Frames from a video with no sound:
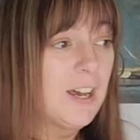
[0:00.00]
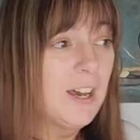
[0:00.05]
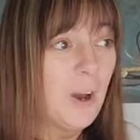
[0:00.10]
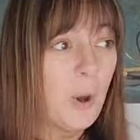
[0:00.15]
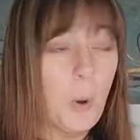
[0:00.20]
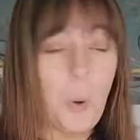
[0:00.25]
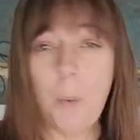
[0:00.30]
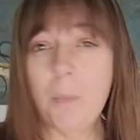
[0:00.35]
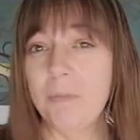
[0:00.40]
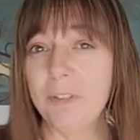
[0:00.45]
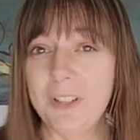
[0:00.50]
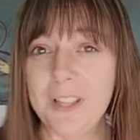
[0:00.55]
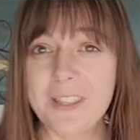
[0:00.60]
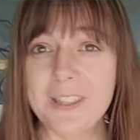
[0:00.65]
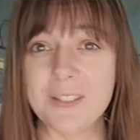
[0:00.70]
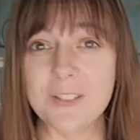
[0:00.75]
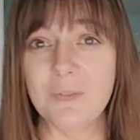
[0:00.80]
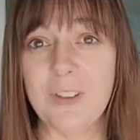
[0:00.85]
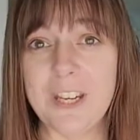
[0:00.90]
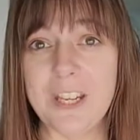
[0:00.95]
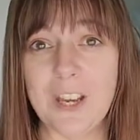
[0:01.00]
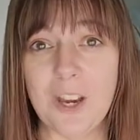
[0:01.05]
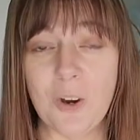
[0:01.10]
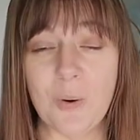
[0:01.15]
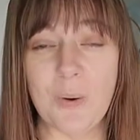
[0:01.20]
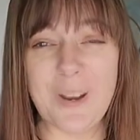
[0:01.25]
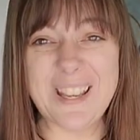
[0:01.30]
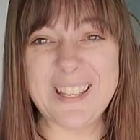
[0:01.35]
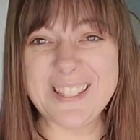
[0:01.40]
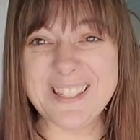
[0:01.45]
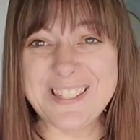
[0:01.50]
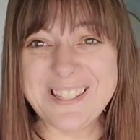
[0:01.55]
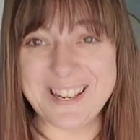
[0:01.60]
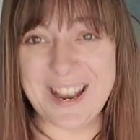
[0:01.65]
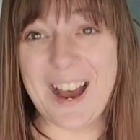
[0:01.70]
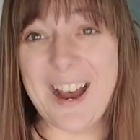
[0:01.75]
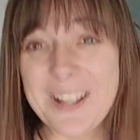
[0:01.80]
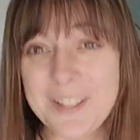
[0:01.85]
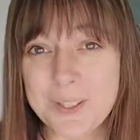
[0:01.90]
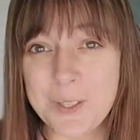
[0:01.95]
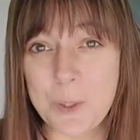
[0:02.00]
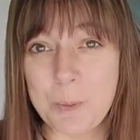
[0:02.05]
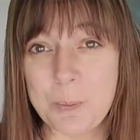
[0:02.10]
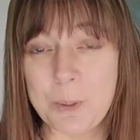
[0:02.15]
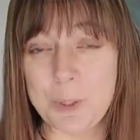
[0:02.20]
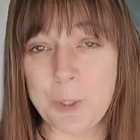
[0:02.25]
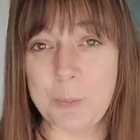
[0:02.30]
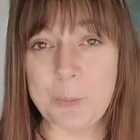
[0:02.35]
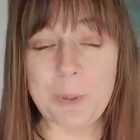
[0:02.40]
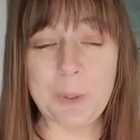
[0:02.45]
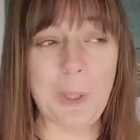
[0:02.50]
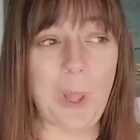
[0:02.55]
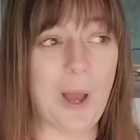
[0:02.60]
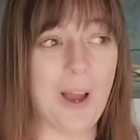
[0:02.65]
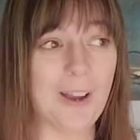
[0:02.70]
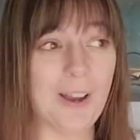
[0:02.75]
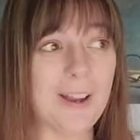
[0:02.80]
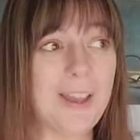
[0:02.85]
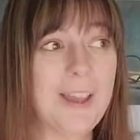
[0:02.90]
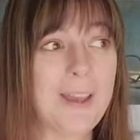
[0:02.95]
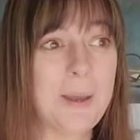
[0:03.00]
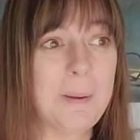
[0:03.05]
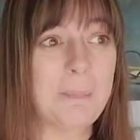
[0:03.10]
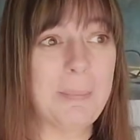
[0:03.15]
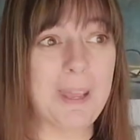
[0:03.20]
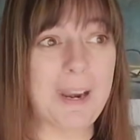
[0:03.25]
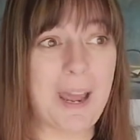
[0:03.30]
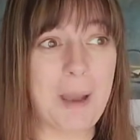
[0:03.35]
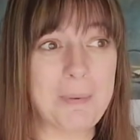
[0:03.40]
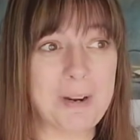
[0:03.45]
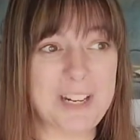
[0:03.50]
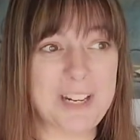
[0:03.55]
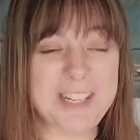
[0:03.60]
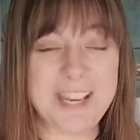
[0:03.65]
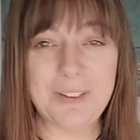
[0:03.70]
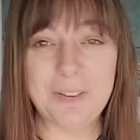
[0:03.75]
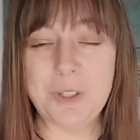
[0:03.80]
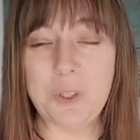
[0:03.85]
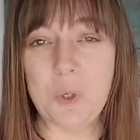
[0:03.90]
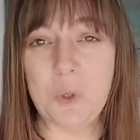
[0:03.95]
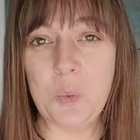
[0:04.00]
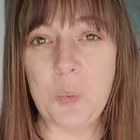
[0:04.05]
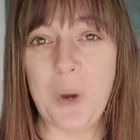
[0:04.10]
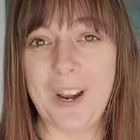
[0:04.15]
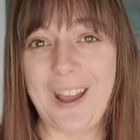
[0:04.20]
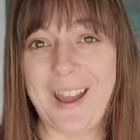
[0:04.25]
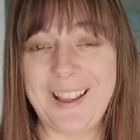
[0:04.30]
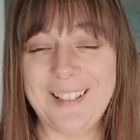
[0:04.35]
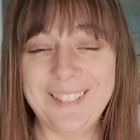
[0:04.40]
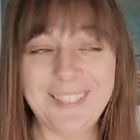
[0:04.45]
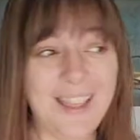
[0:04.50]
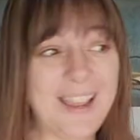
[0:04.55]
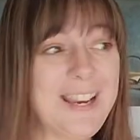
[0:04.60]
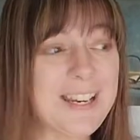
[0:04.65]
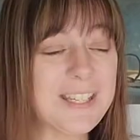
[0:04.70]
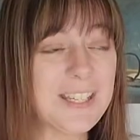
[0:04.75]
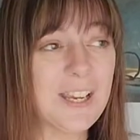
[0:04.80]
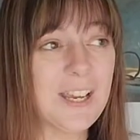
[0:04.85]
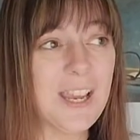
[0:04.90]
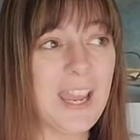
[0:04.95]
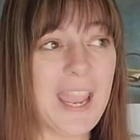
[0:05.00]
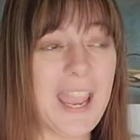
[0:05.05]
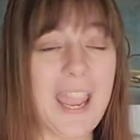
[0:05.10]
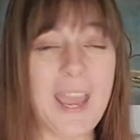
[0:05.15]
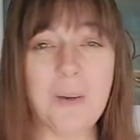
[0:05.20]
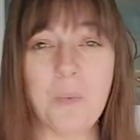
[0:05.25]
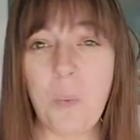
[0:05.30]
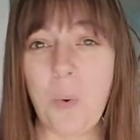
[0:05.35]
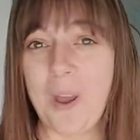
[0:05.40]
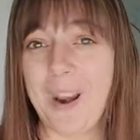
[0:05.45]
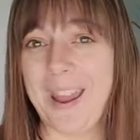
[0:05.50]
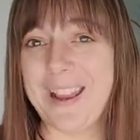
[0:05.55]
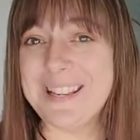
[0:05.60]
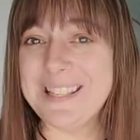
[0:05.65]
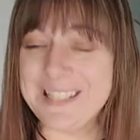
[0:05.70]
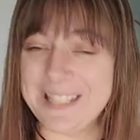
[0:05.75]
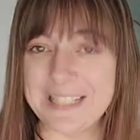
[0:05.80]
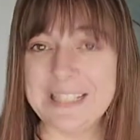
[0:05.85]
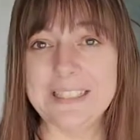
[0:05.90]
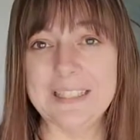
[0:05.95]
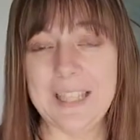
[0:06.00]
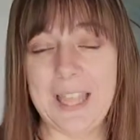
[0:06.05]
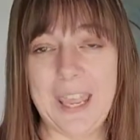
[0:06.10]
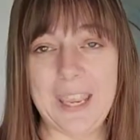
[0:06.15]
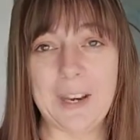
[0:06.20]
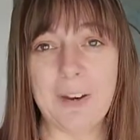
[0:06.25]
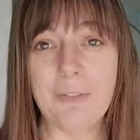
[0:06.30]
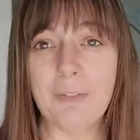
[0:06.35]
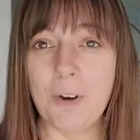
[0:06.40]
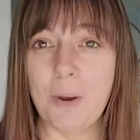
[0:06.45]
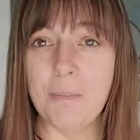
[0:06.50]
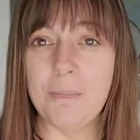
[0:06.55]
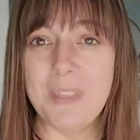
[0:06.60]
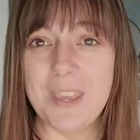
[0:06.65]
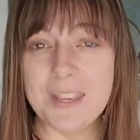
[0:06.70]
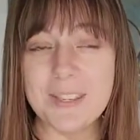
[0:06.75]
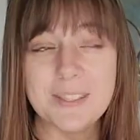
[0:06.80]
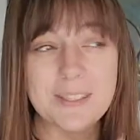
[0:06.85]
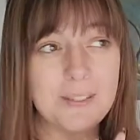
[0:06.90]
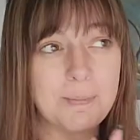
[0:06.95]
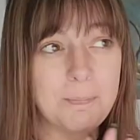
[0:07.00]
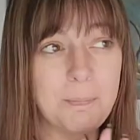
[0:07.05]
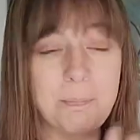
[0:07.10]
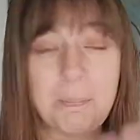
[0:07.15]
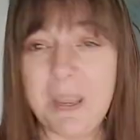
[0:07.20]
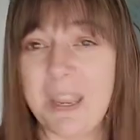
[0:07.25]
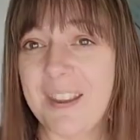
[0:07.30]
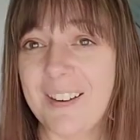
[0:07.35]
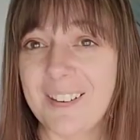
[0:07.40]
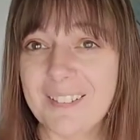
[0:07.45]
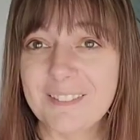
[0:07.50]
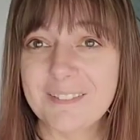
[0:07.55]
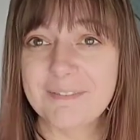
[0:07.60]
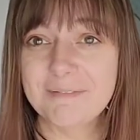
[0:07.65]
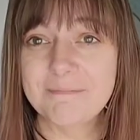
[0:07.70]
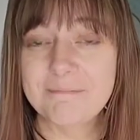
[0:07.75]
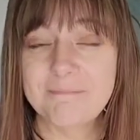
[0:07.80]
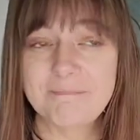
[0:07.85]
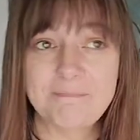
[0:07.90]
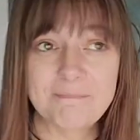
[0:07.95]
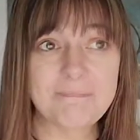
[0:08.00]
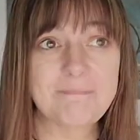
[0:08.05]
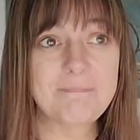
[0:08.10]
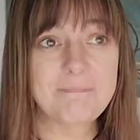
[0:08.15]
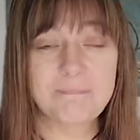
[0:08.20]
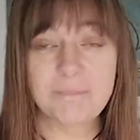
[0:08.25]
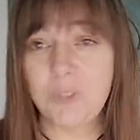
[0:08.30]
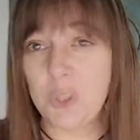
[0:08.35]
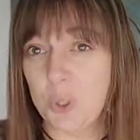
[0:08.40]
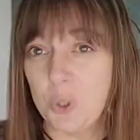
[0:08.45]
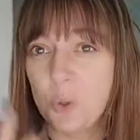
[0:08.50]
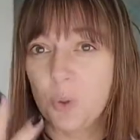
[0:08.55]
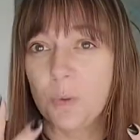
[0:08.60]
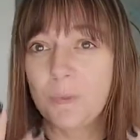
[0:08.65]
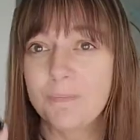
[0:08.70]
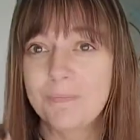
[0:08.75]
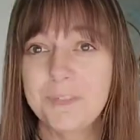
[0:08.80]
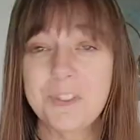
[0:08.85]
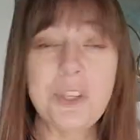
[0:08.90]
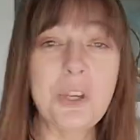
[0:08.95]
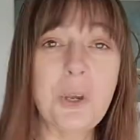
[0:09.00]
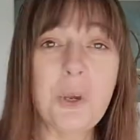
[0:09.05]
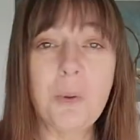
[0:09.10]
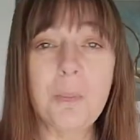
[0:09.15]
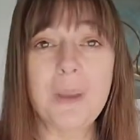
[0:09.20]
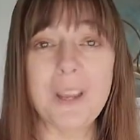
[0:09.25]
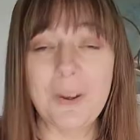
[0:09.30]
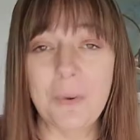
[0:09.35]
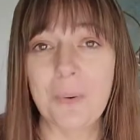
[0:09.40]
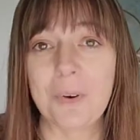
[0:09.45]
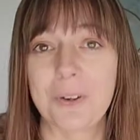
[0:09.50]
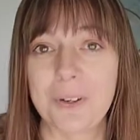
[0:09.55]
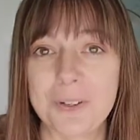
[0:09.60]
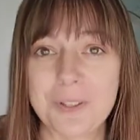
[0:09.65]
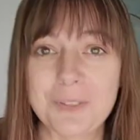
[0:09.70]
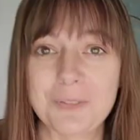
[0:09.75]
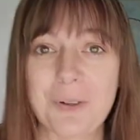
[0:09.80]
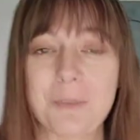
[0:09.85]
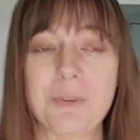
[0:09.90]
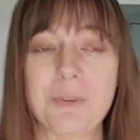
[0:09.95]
Hopefully this video is not super duper long, but I'm gonna tell you what I liked and what I didn't like from this big two, two big orders from